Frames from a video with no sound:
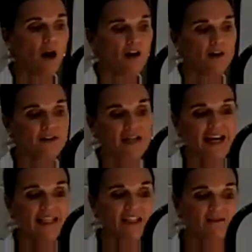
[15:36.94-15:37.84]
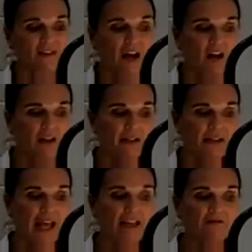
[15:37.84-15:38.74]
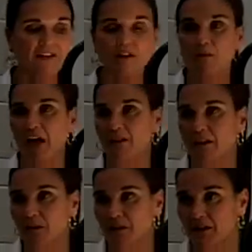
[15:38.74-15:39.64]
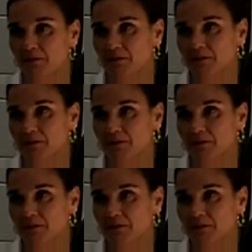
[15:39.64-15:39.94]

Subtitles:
Our dienophile is N-phenylmalonyamide.